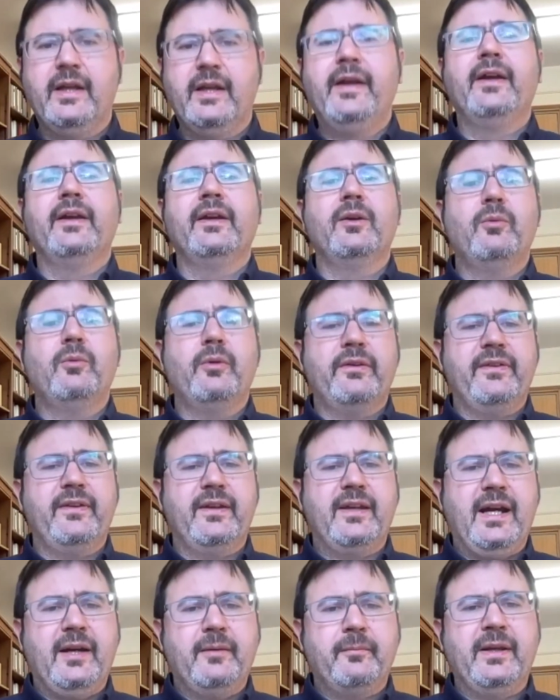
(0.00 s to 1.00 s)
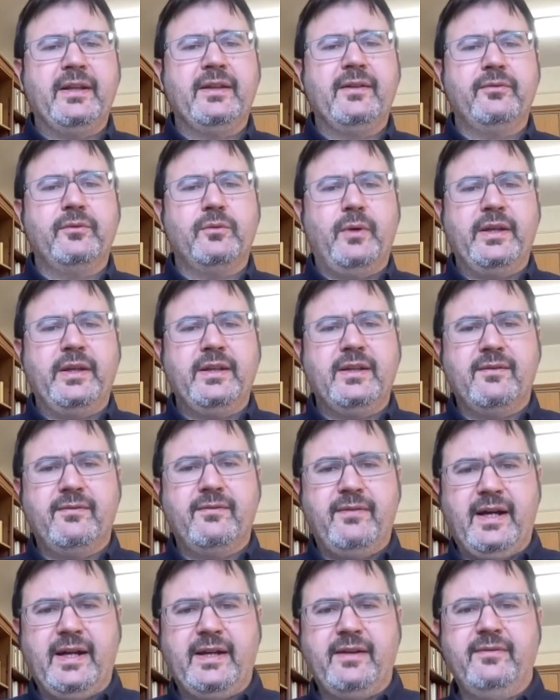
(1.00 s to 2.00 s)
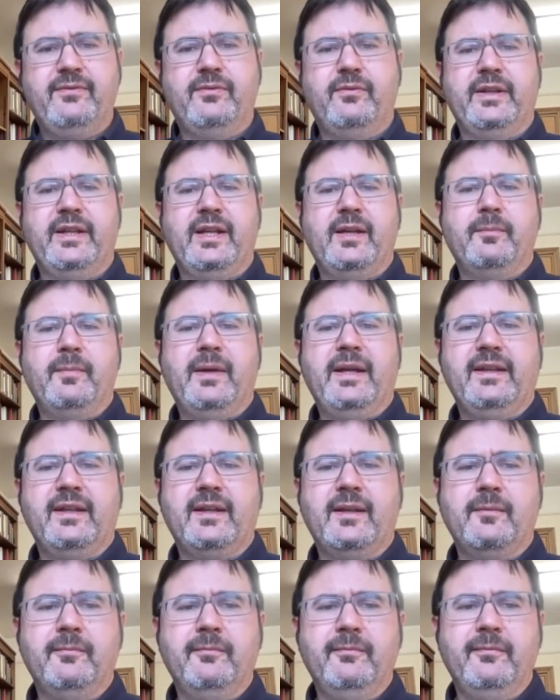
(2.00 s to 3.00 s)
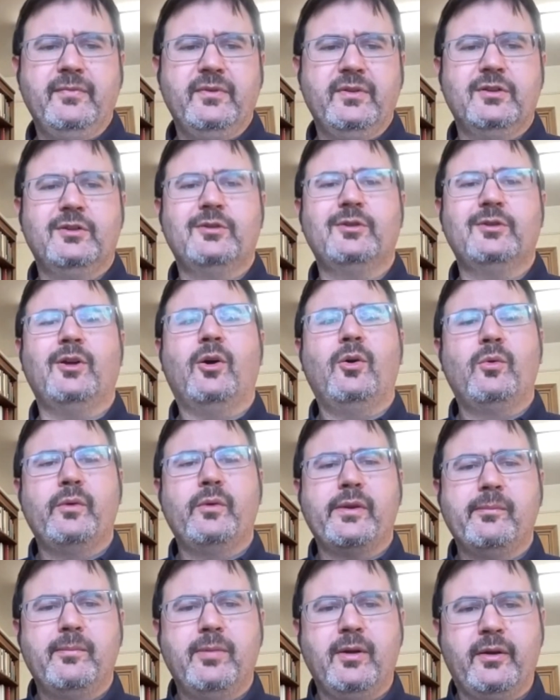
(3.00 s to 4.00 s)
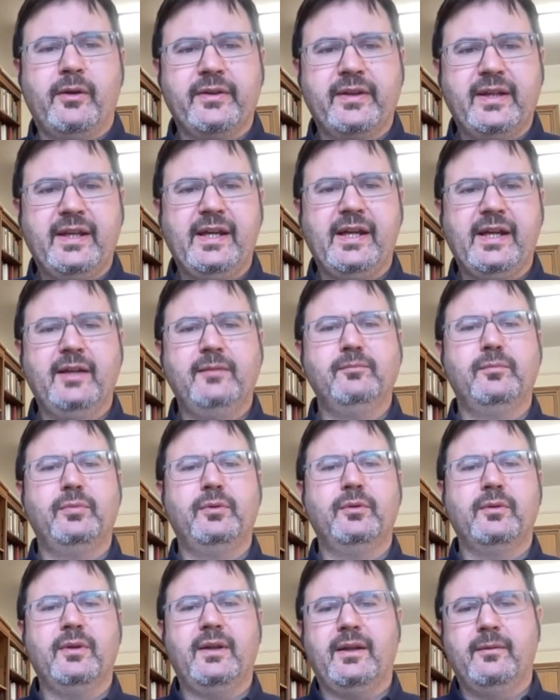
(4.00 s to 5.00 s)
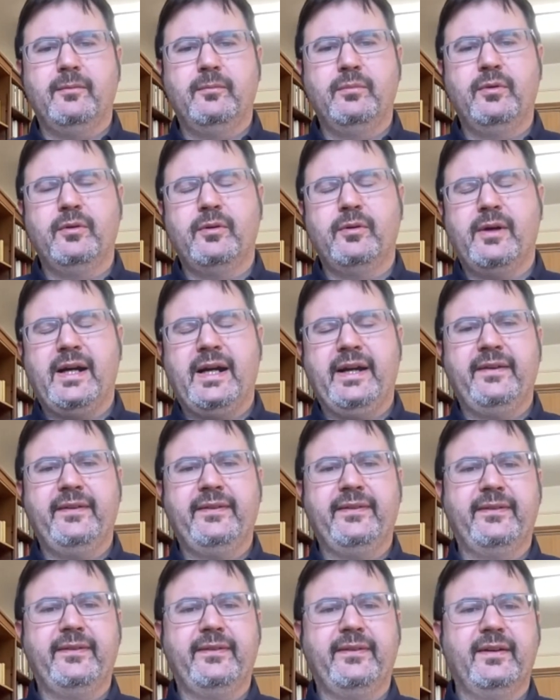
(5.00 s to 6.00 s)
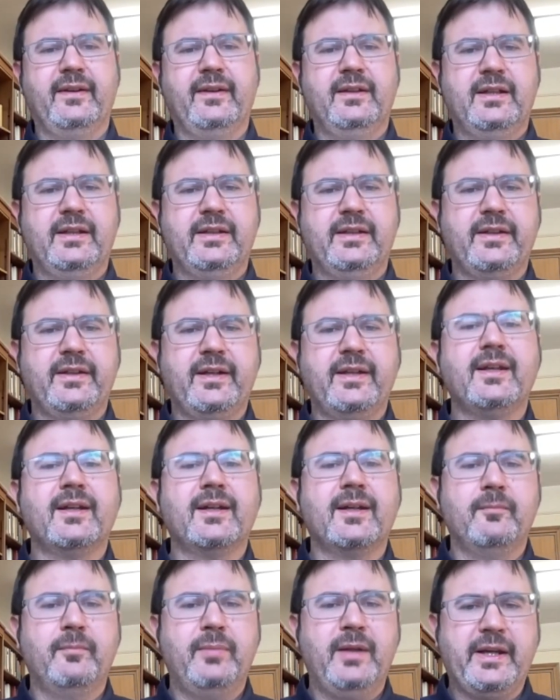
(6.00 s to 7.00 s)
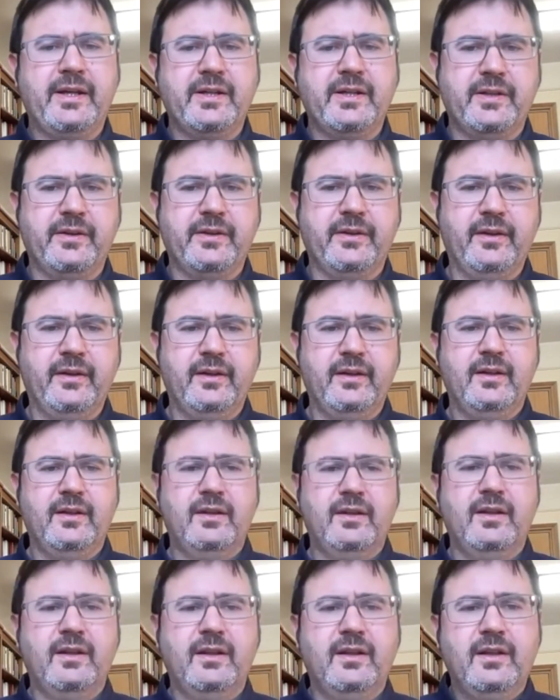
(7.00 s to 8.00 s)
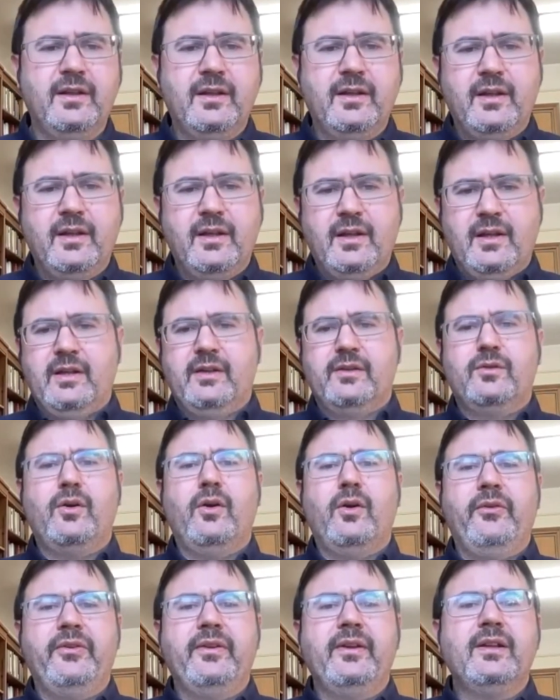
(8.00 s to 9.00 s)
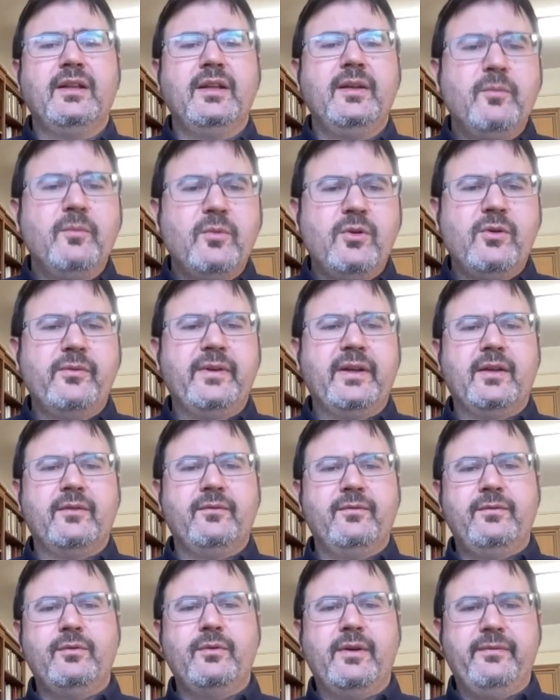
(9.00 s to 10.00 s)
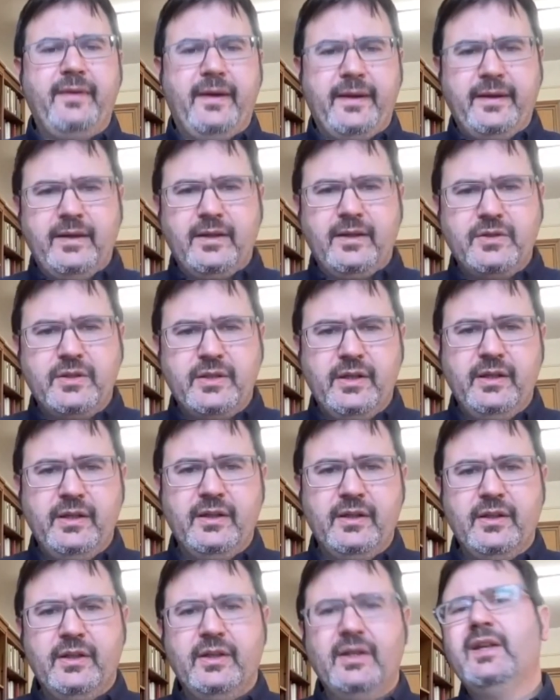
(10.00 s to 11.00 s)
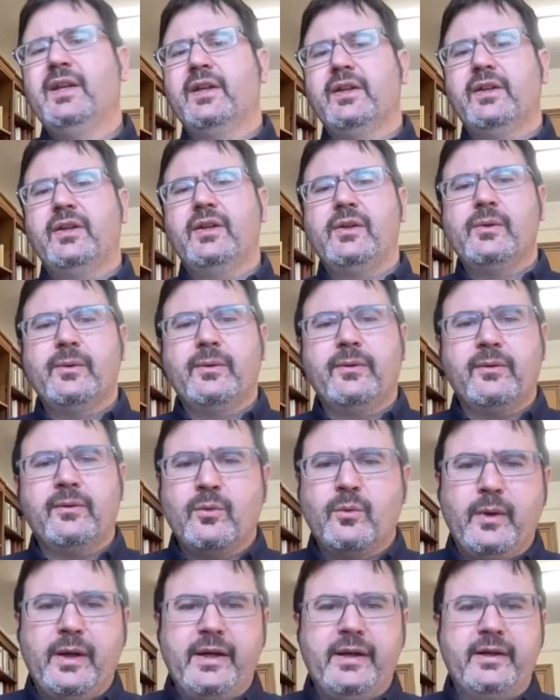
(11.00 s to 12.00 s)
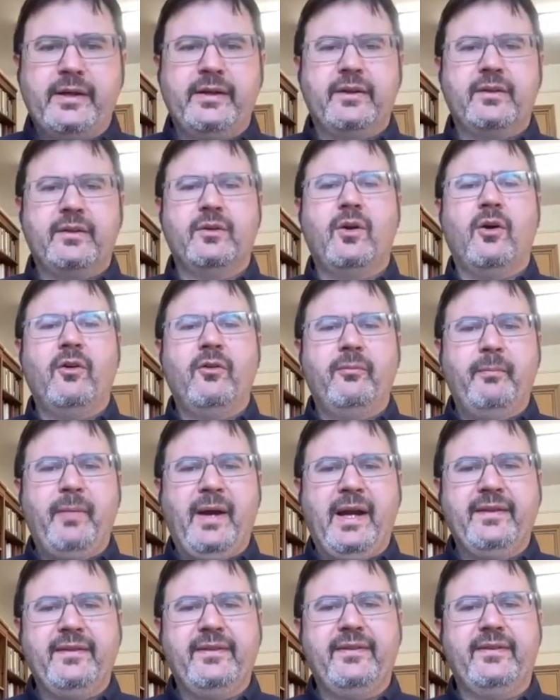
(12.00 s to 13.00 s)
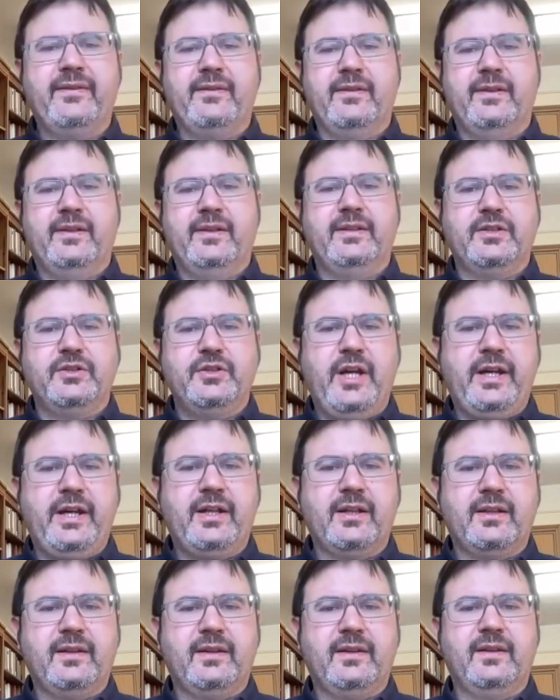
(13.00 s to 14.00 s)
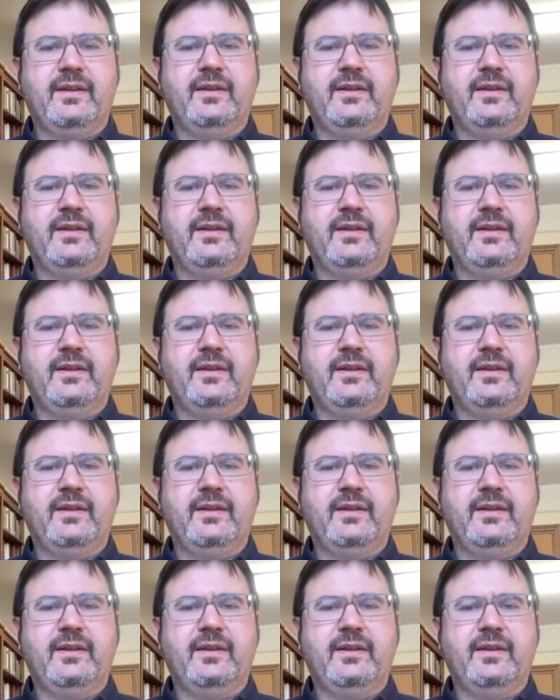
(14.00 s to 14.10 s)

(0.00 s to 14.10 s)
He was a young man of 25 when I met him, tall with blonde hair and blue eyes and a ruddy complexion. Constantly moving and full of energy, he used to wear golf pants and a jacket